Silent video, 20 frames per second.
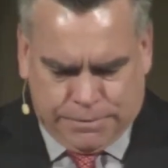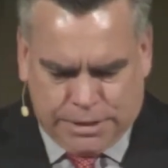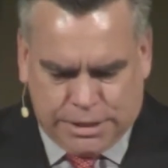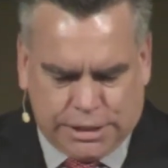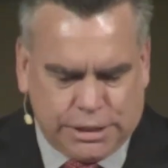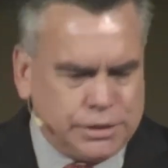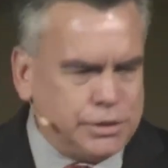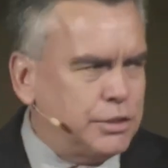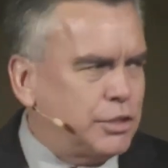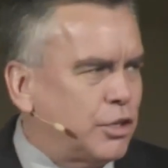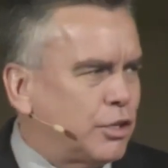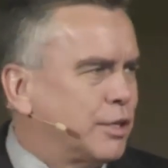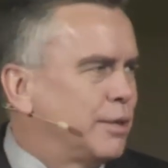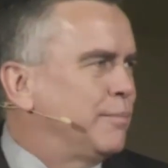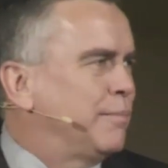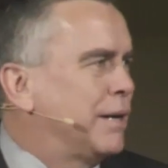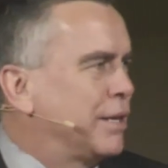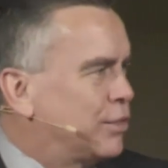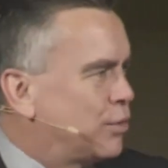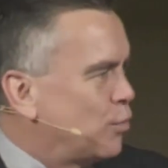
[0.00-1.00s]
This isn't talking
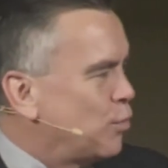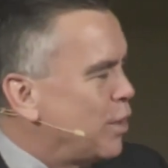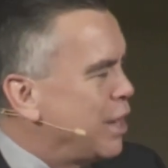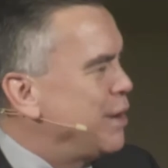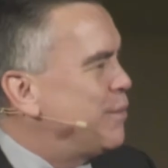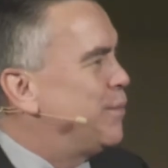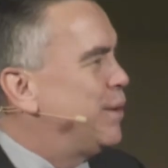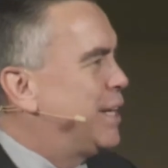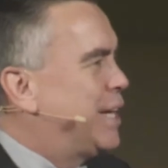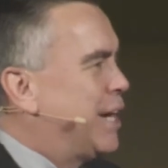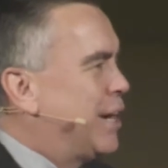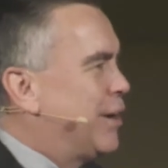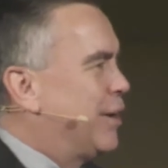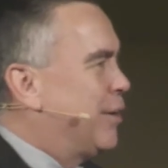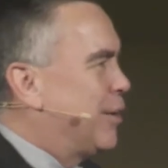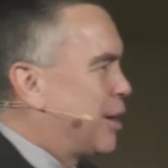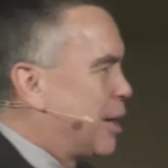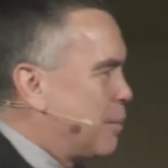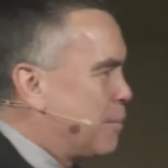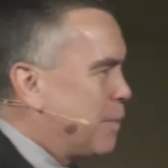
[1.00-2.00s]
about the weight we carry
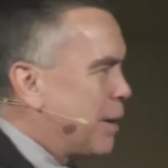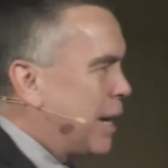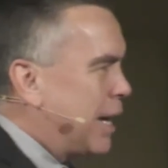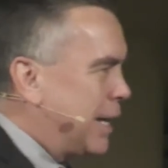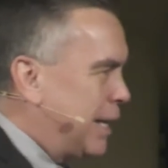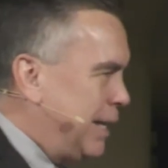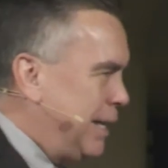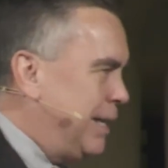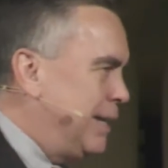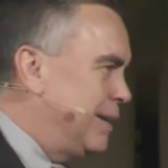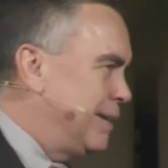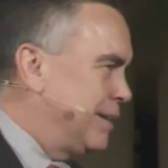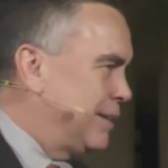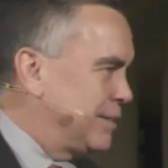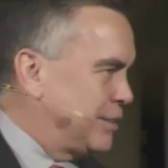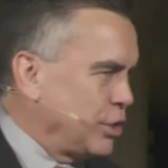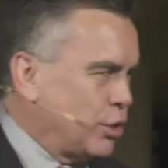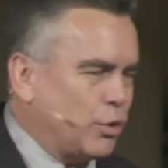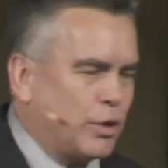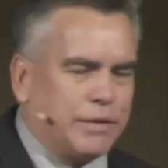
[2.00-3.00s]
on our body
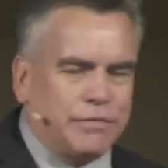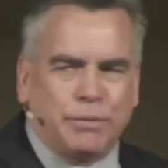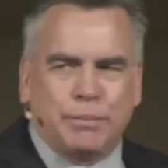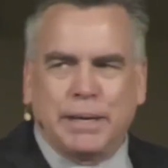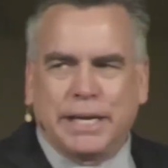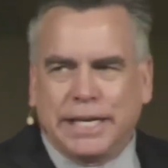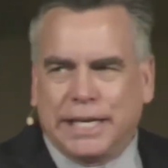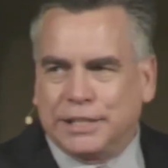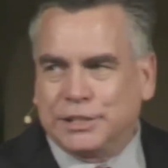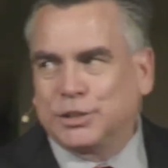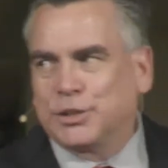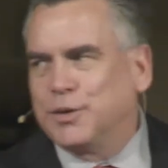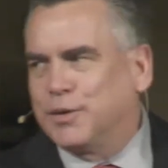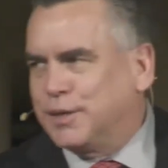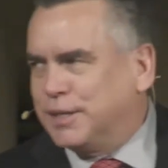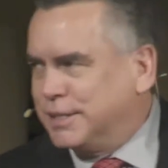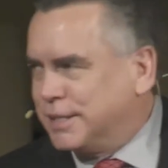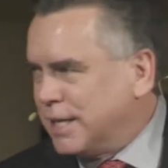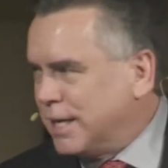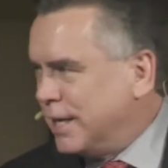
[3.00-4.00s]
as though everybody has to go
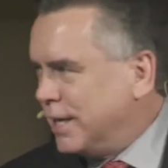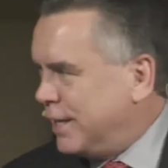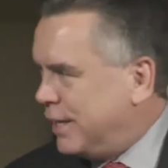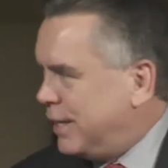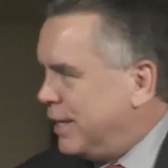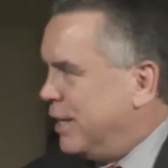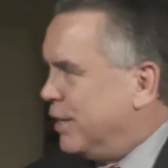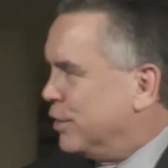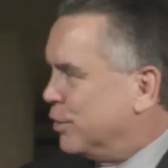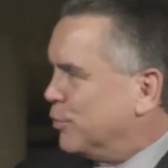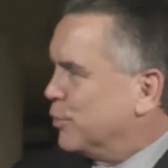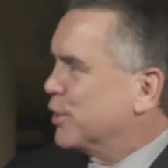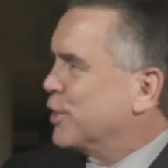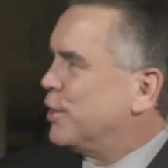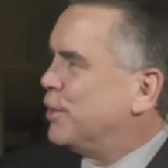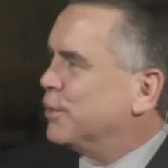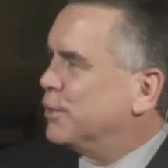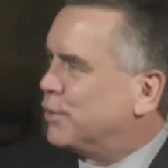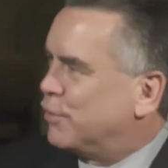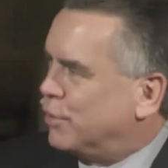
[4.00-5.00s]
on a diet now that we're
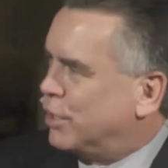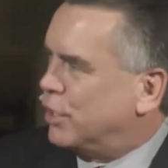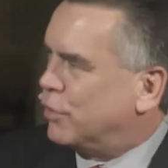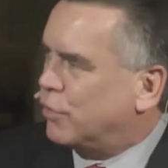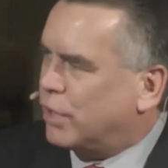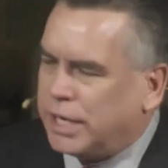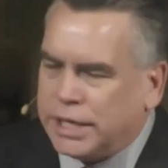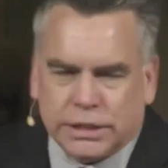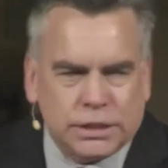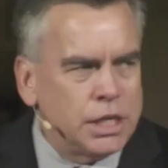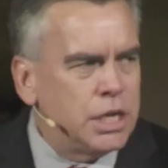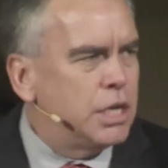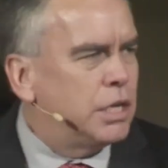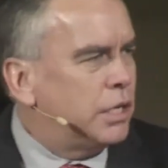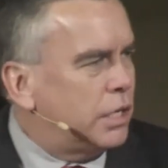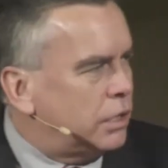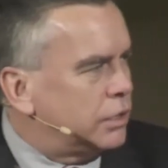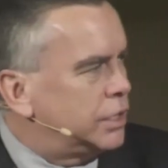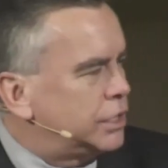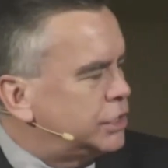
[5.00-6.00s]
called to run a race.
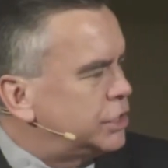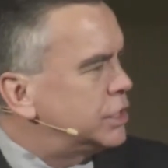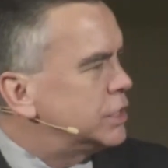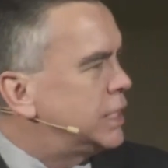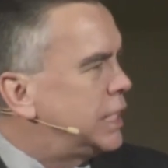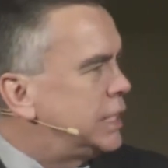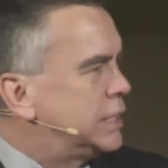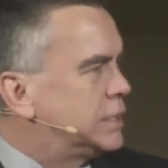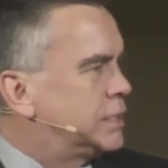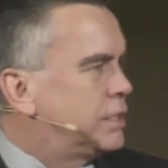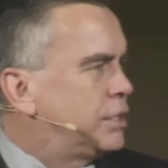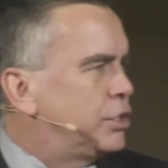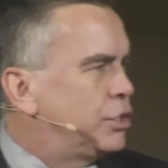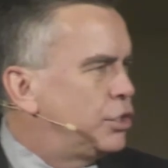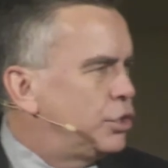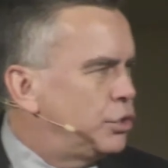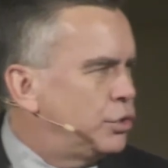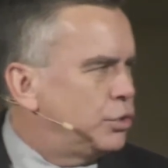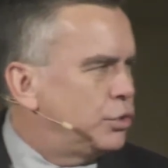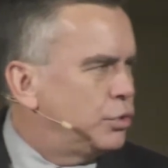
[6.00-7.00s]
No, this just has to
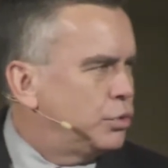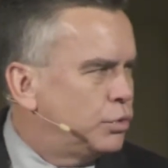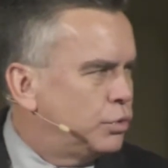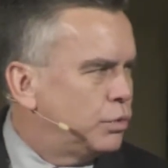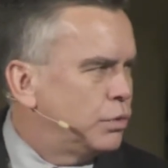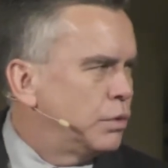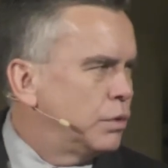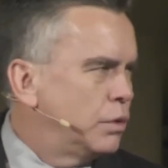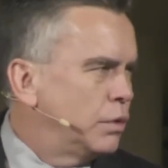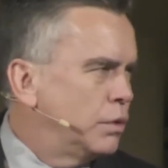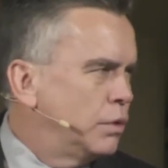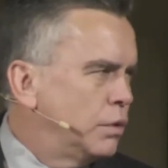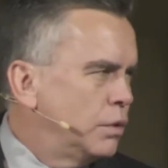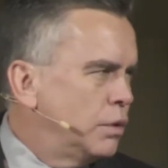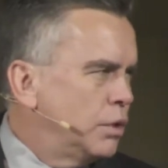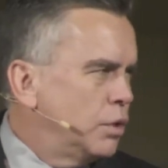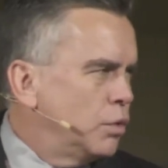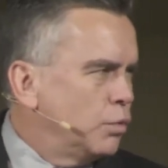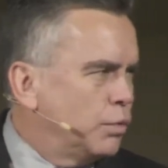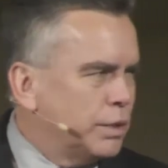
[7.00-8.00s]
do
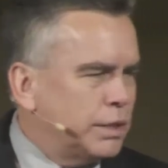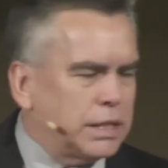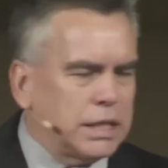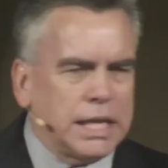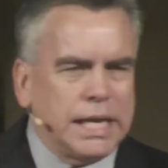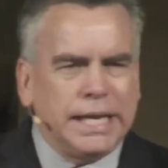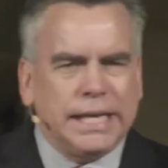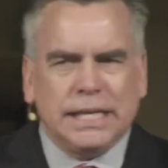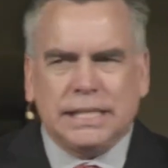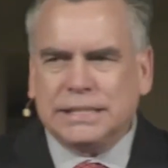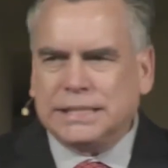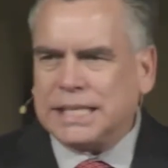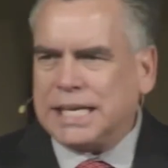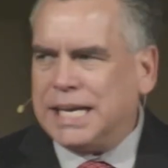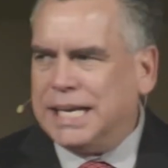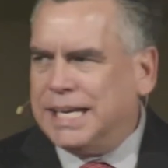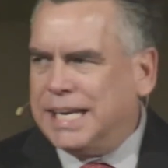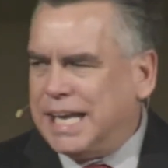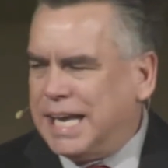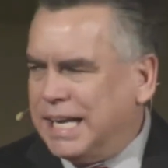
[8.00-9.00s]
with laying
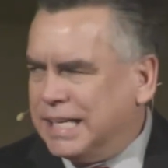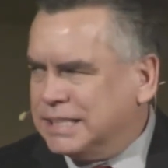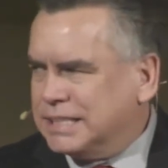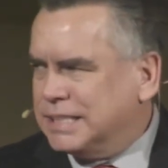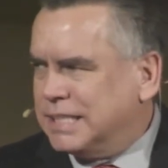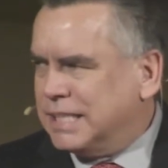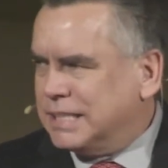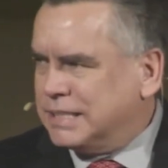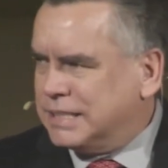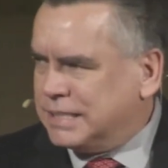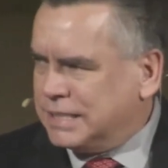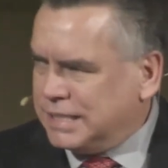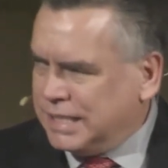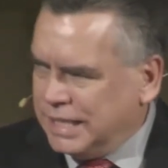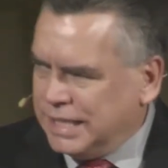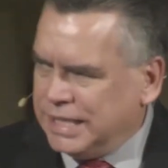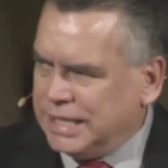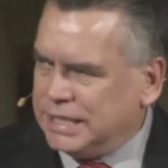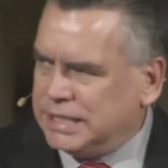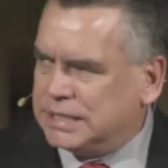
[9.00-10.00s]
aside excess
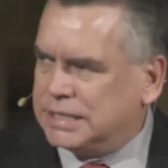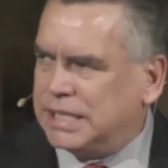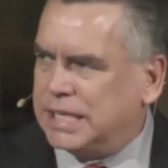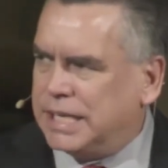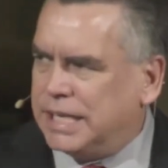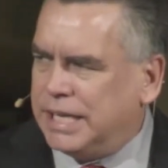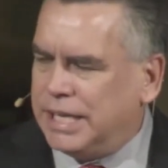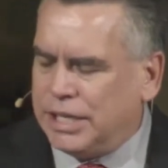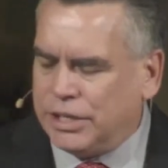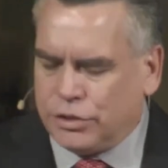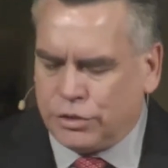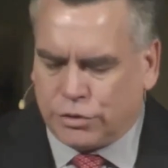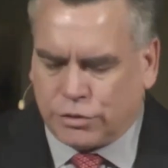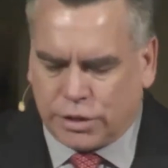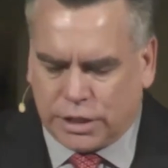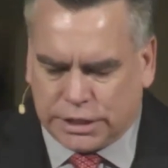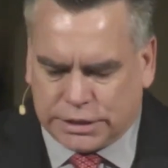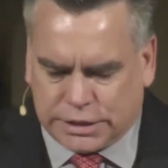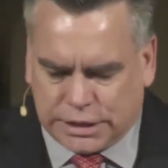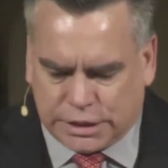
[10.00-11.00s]
things that hinder
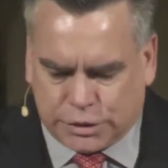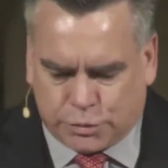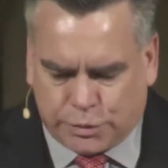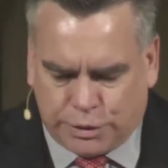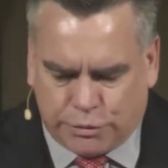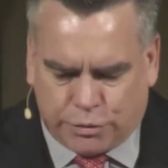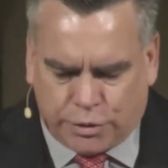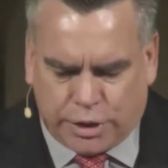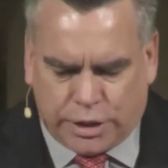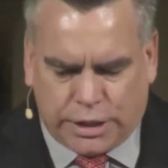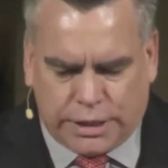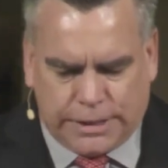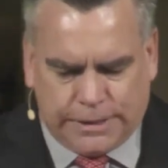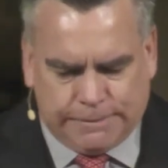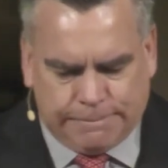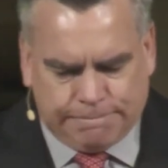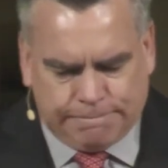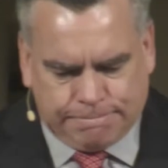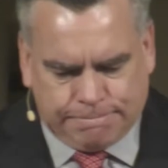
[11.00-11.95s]
us as we run.